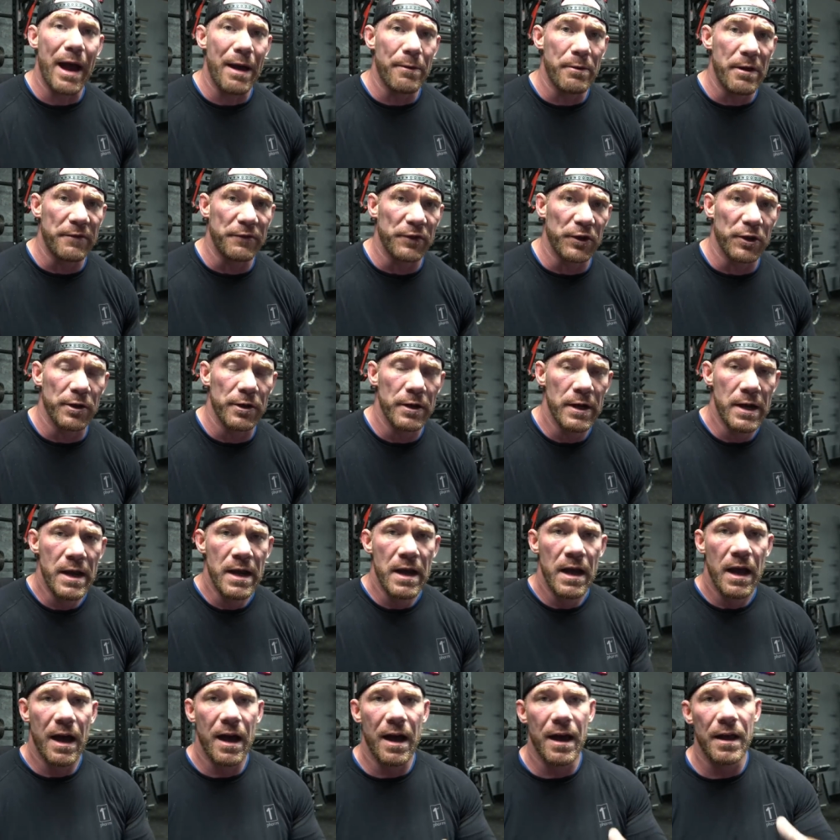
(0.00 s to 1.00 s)
However,
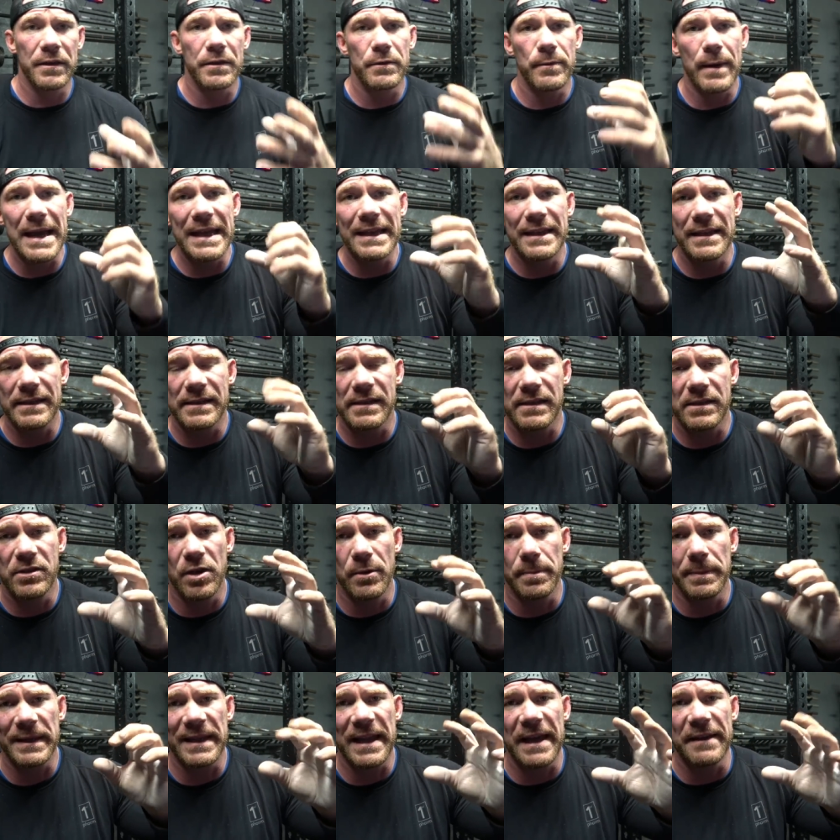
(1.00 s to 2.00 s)
the way this
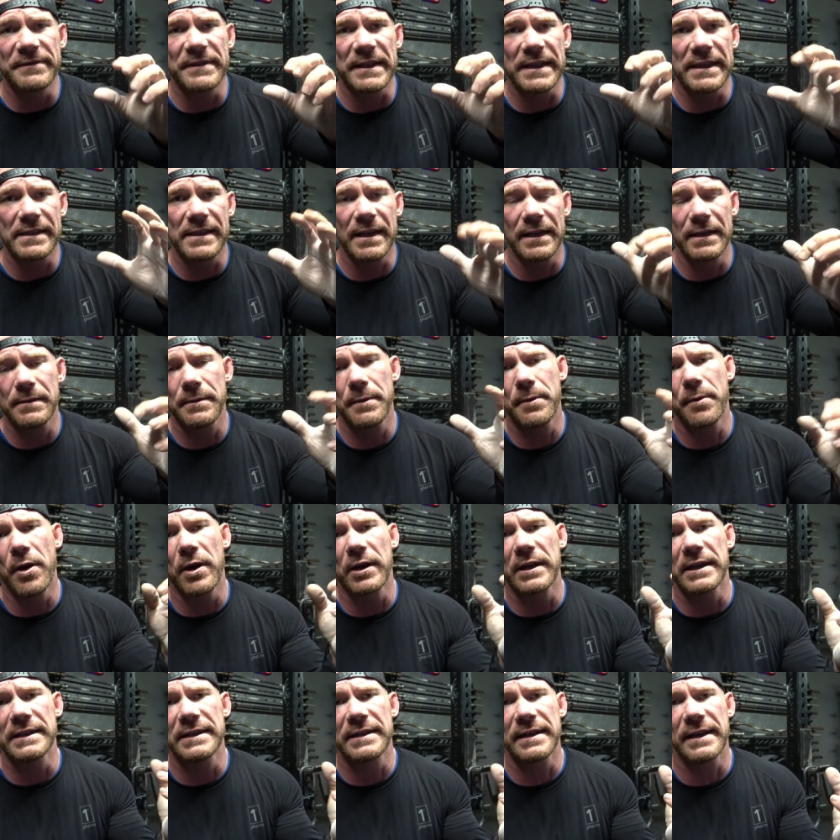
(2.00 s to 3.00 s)
stupid lefty seems to be
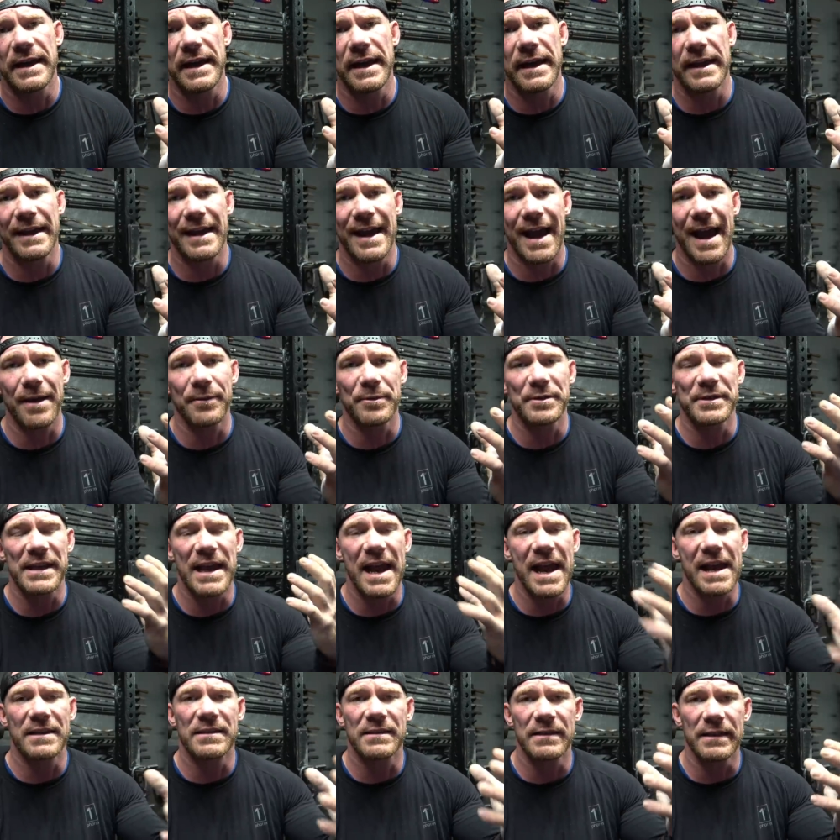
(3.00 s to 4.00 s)
working today, I was
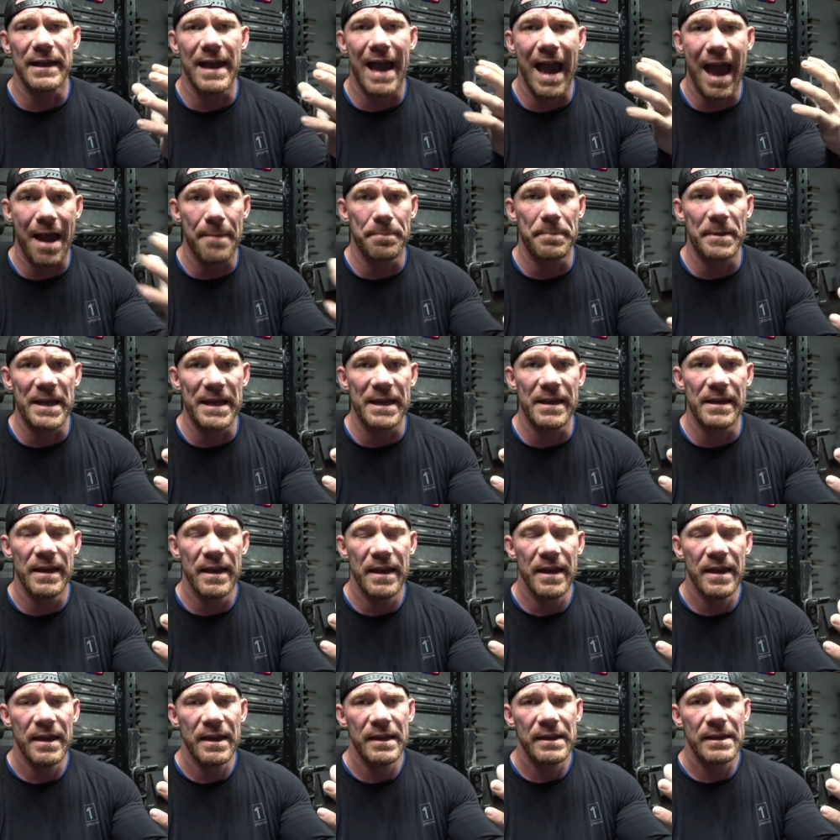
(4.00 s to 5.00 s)
actually
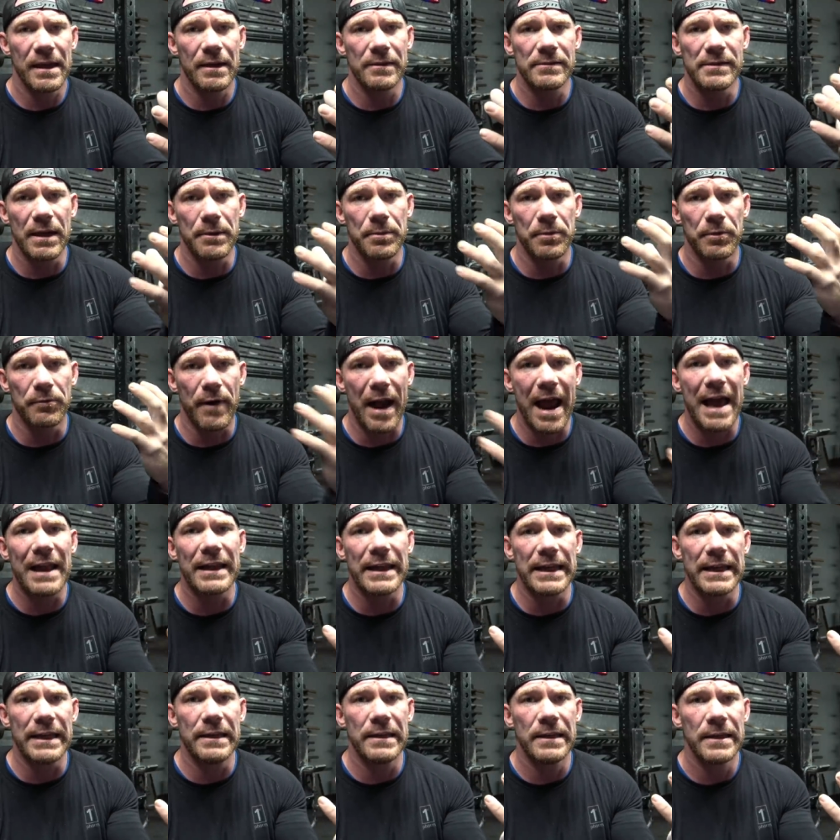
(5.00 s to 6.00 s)
happy that I was able to
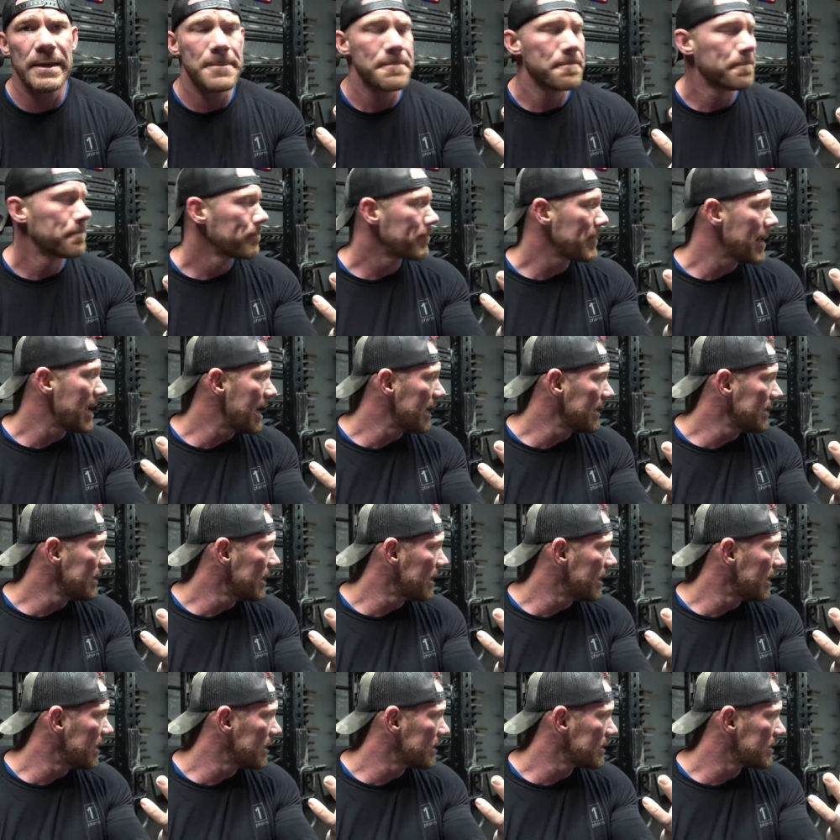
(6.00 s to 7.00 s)
rally and
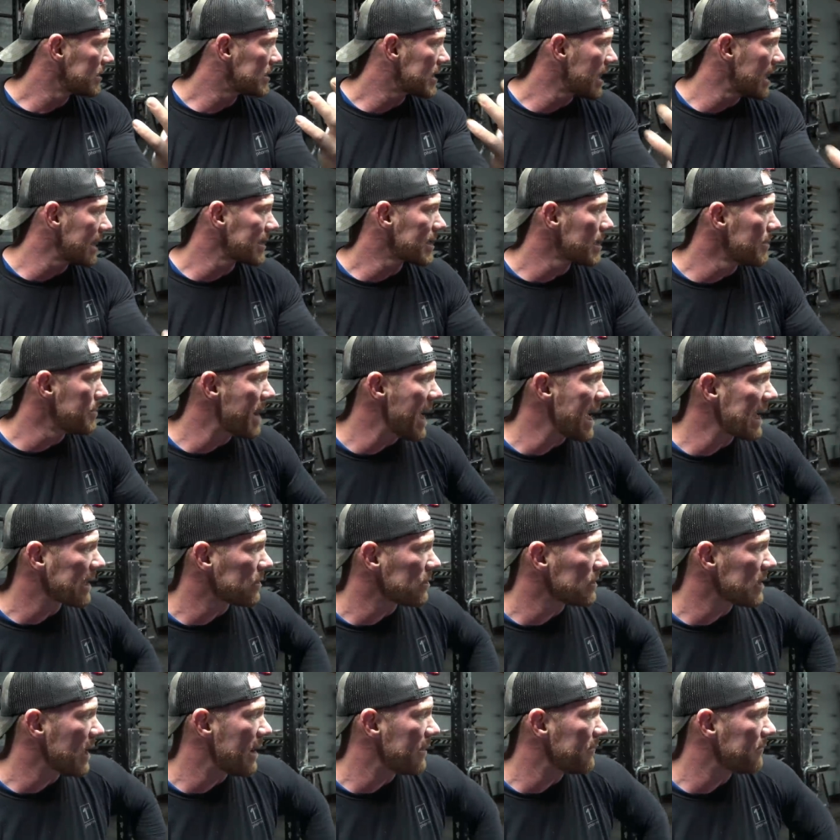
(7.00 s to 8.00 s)
kind of come
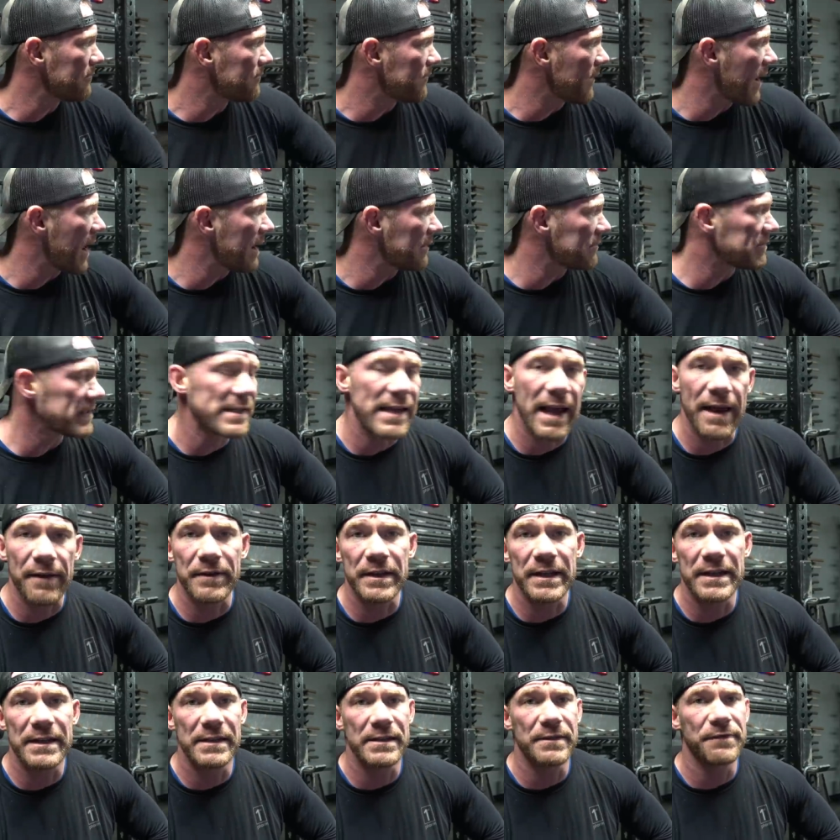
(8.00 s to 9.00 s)
back on that
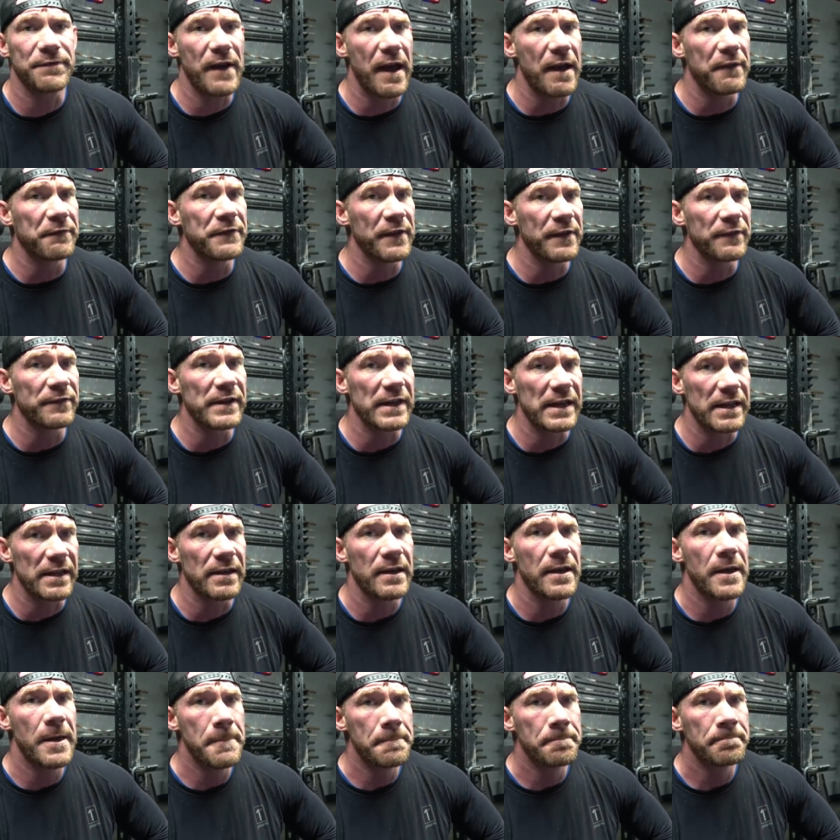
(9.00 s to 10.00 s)
570, because the
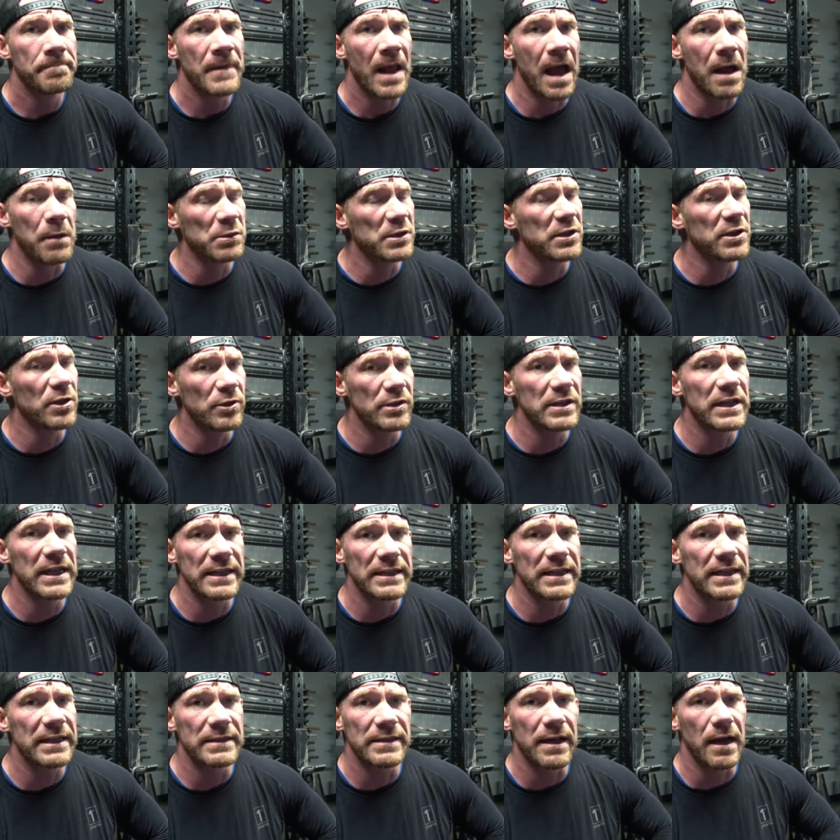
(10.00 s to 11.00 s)
550, I was losing
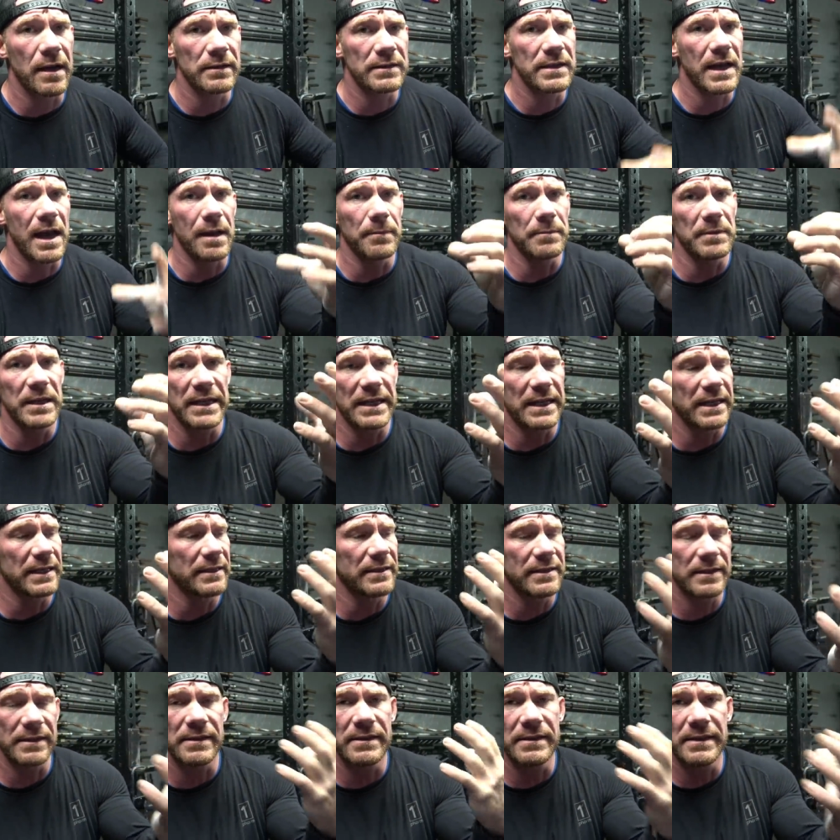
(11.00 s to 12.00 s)
it the entire time. Like,
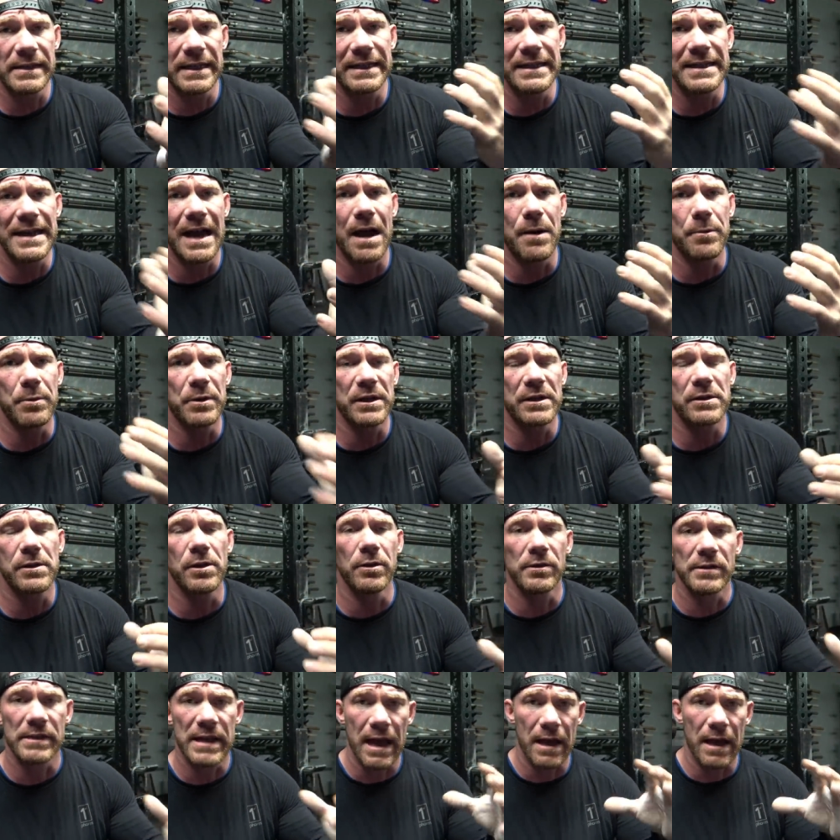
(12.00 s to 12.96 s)
it just did not want to close.